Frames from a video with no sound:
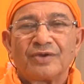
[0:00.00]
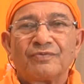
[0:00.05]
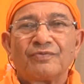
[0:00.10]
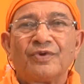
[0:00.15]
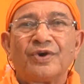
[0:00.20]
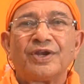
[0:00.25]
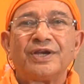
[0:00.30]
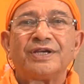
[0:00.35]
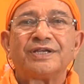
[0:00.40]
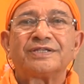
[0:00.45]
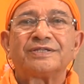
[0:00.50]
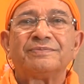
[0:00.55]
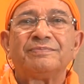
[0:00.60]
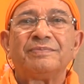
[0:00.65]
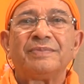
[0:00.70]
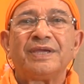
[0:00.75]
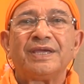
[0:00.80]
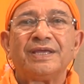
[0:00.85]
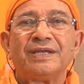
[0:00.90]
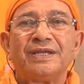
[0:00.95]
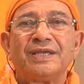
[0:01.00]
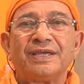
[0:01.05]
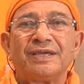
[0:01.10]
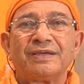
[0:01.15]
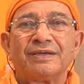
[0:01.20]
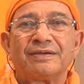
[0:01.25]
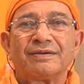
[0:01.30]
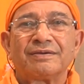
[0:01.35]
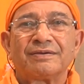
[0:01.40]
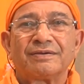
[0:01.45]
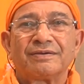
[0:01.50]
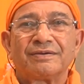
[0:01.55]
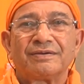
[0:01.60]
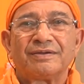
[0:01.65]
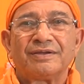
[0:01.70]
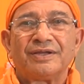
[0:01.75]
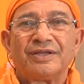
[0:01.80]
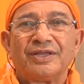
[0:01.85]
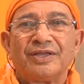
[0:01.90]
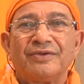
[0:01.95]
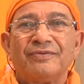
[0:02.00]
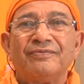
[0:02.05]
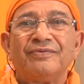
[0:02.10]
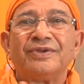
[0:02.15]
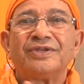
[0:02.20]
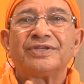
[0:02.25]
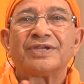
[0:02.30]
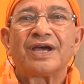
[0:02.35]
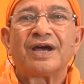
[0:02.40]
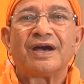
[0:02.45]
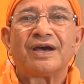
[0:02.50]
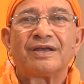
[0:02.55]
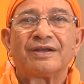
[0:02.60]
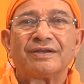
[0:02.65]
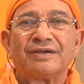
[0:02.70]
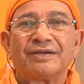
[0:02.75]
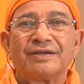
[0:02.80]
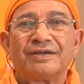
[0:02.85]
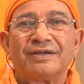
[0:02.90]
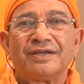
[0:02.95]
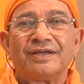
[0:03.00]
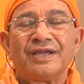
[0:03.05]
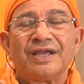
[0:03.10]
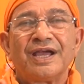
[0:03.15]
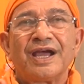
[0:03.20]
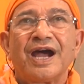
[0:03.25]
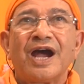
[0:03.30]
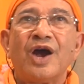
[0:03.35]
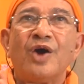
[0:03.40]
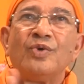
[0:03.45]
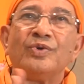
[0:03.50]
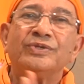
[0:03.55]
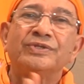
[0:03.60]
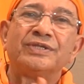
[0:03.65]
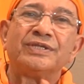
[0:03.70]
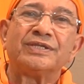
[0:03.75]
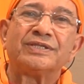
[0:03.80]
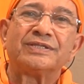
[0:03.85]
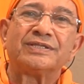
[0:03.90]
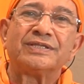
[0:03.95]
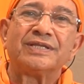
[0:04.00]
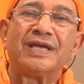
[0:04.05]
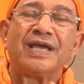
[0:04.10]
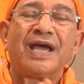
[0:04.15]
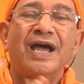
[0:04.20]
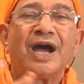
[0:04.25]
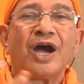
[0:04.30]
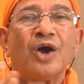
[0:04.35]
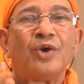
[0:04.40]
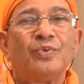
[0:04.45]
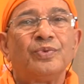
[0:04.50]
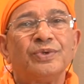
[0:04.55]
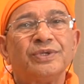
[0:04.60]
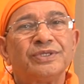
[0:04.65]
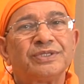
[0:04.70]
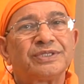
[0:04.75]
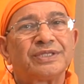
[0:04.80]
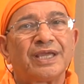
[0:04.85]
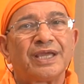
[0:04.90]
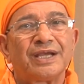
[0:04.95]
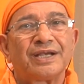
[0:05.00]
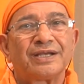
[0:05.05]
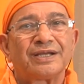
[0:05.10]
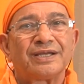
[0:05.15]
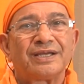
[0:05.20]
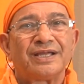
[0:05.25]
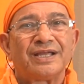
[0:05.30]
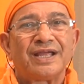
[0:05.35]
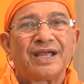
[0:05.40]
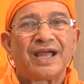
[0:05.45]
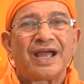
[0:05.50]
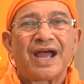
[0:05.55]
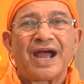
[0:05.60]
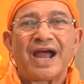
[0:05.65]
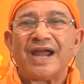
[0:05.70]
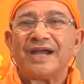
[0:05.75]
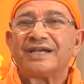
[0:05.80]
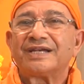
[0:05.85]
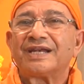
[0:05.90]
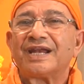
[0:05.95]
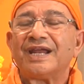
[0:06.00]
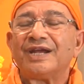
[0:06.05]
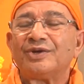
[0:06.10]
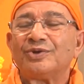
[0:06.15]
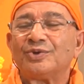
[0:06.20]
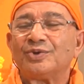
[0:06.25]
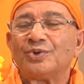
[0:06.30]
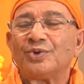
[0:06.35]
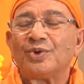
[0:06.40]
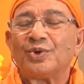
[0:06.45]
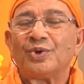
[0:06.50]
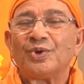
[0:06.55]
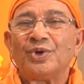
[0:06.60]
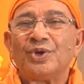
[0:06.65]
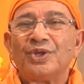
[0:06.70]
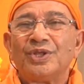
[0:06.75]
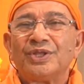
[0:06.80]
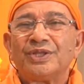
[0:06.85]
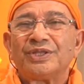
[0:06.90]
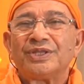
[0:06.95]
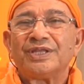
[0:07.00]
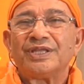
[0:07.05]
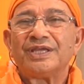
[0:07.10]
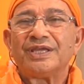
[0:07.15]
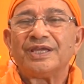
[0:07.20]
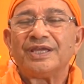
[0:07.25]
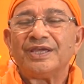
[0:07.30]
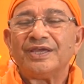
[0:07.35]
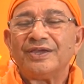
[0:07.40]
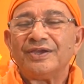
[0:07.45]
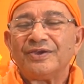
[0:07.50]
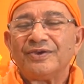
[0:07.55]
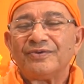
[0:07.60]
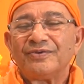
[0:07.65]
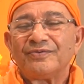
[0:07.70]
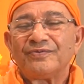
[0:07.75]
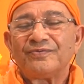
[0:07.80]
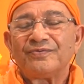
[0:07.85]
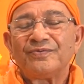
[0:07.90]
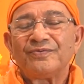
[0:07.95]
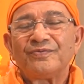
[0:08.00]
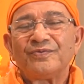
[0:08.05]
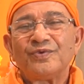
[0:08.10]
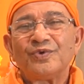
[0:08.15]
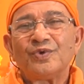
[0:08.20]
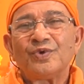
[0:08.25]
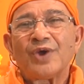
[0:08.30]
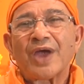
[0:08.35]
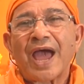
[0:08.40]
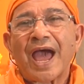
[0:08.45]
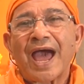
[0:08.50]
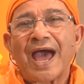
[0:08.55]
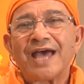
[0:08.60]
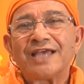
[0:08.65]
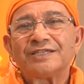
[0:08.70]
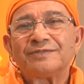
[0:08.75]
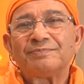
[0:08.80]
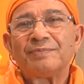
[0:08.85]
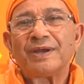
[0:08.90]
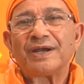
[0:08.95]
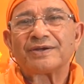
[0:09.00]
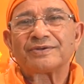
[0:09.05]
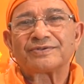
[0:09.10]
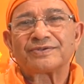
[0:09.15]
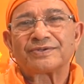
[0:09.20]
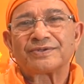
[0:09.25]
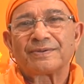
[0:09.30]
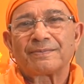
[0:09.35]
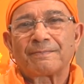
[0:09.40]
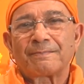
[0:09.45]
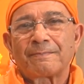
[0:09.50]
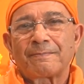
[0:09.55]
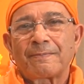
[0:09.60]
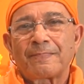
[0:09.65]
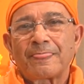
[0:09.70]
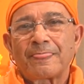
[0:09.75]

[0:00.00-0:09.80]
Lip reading: for its meaning. Vichara. How is this? How is that? I try to know the few aspects